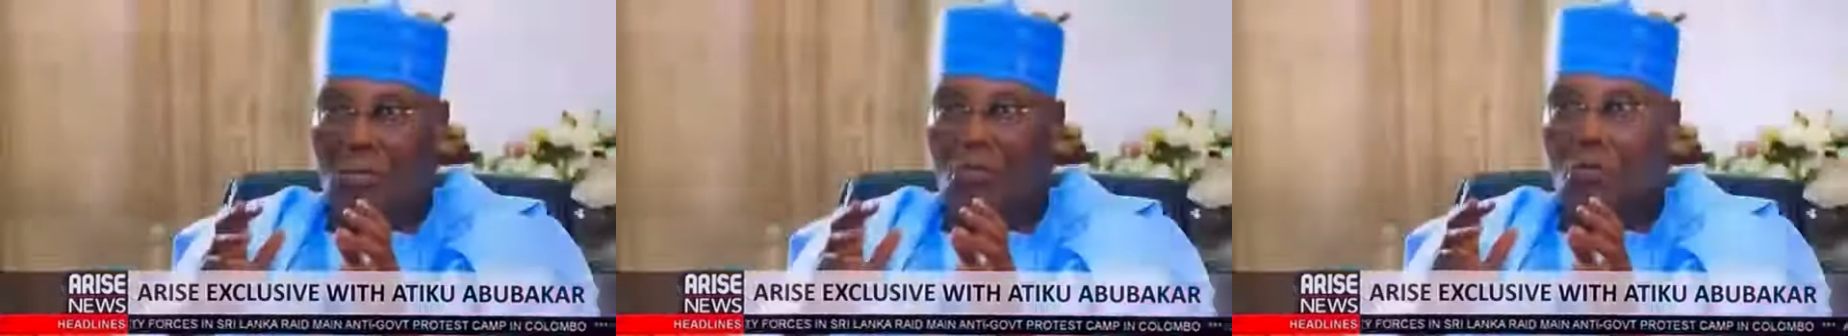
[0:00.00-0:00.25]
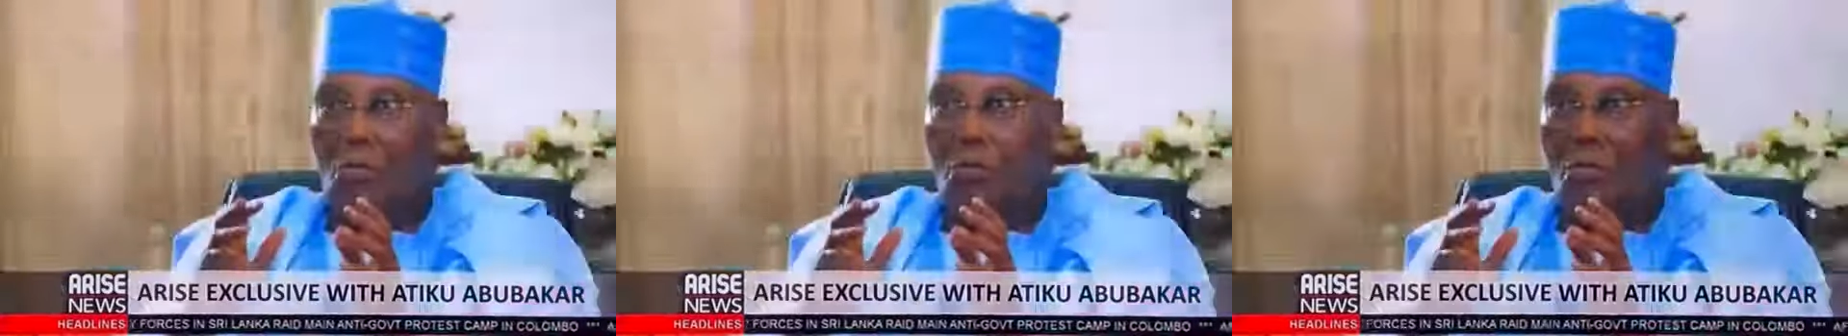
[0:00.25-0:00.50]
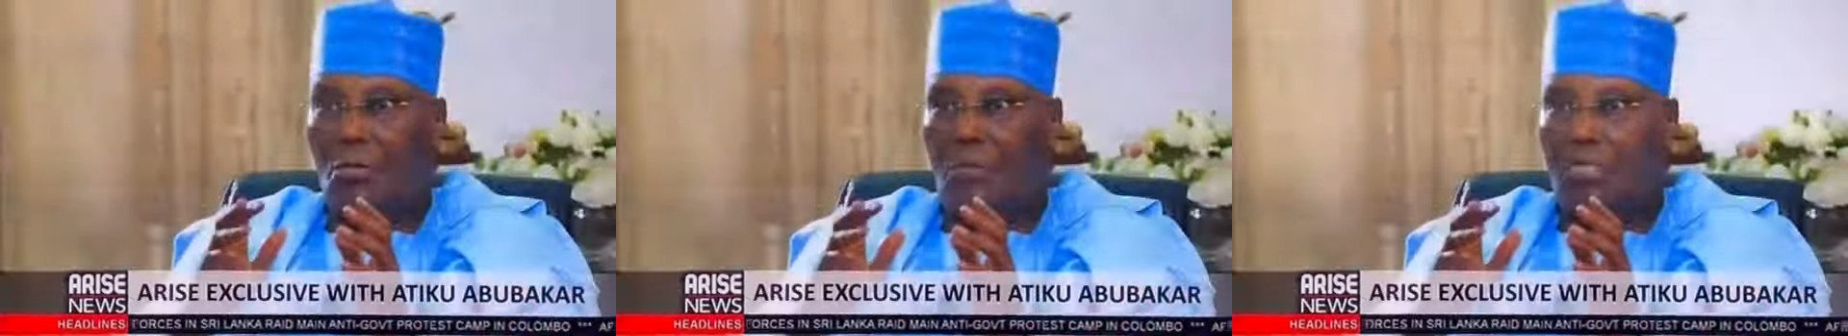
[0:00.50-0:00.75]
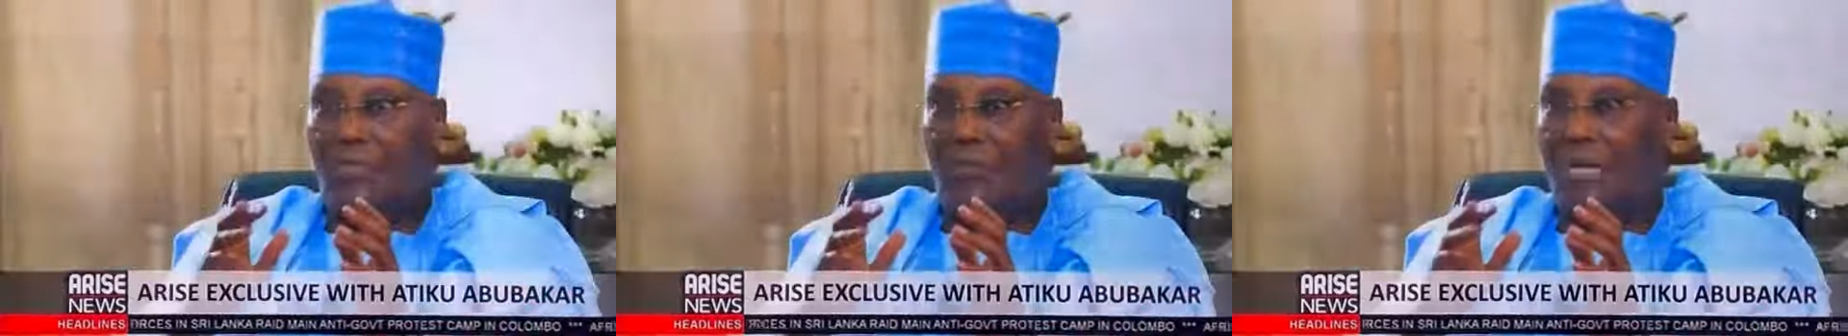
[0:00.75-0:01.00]
So
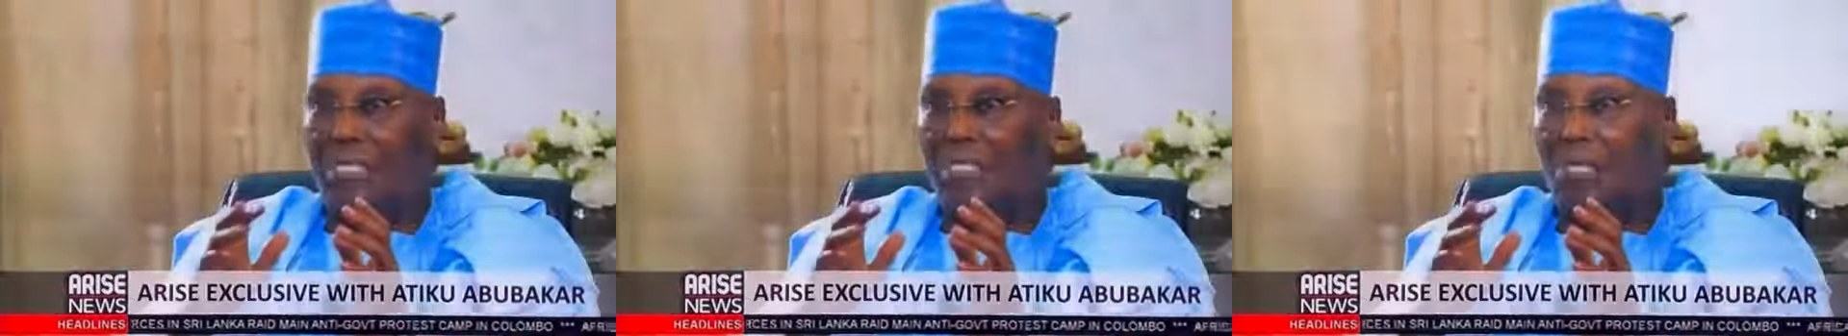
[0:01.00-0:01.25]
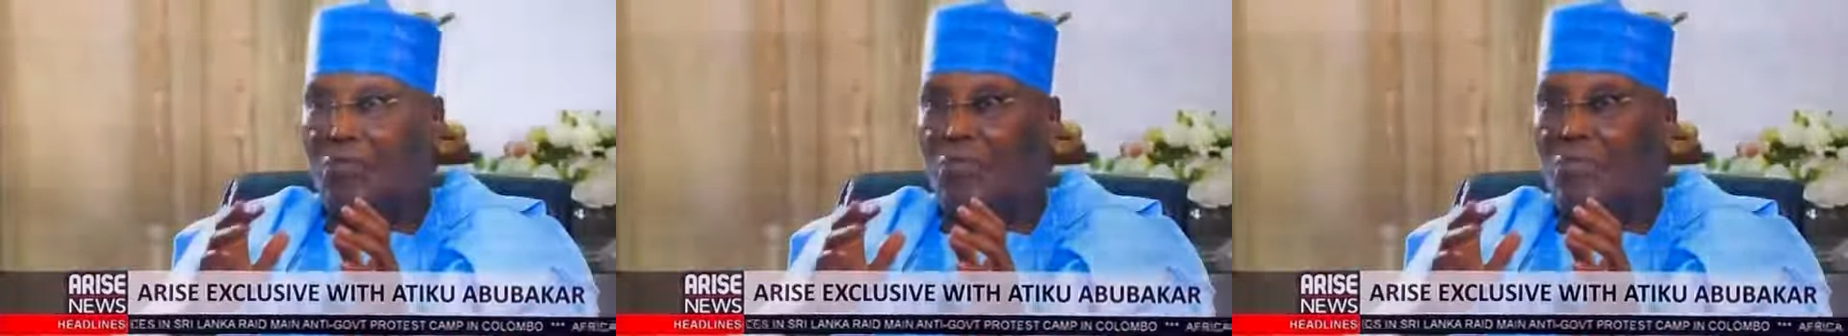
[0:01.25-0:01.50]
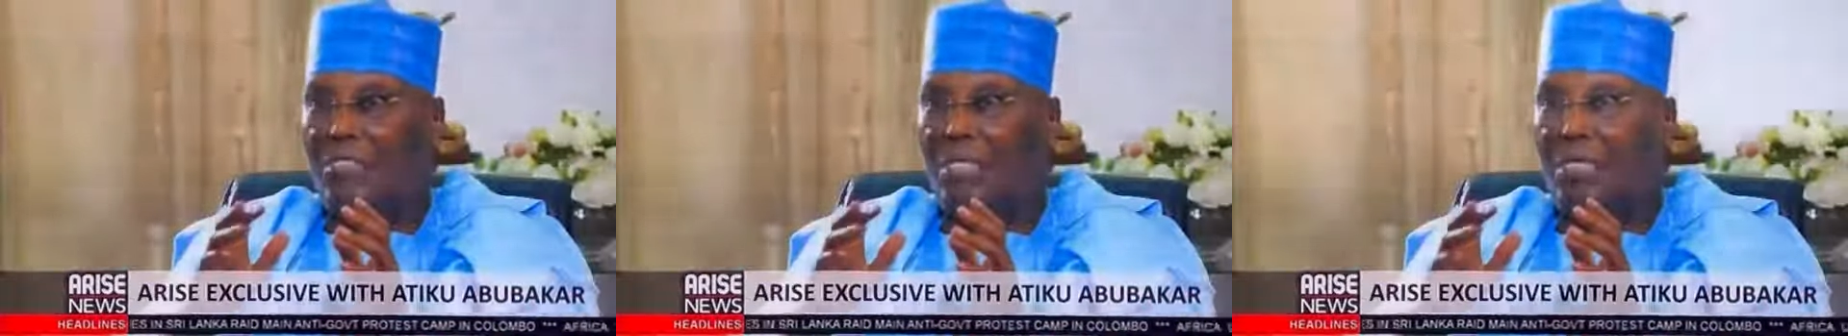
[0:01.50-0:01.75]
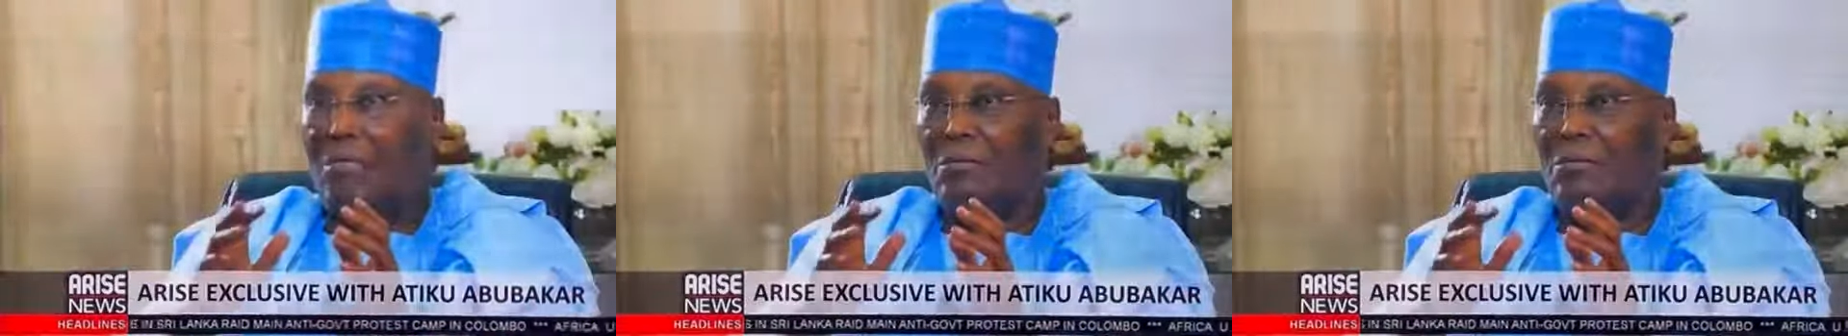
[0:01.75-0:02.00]
as far as I'm
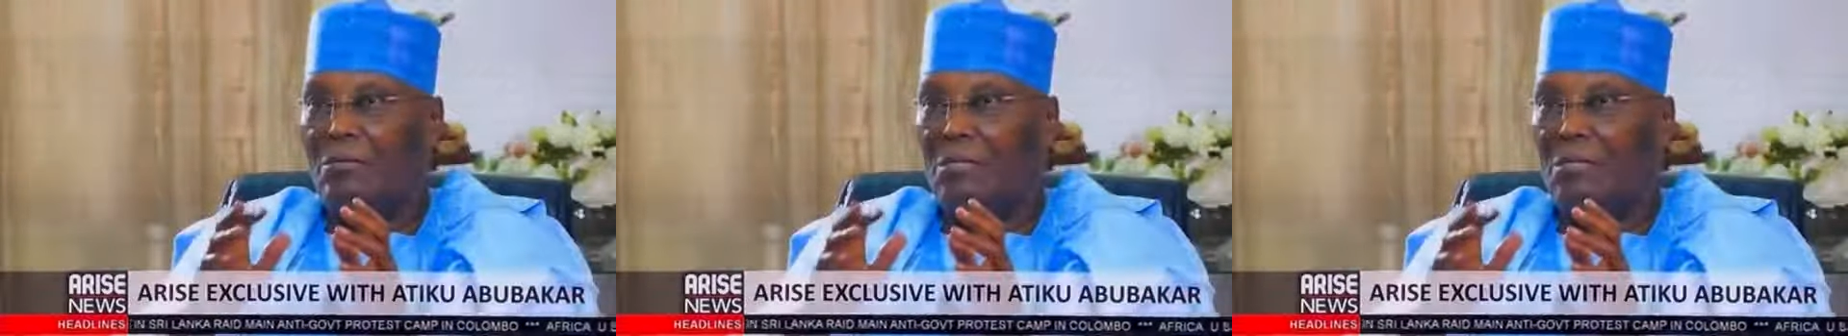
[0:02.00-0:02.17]
concerned,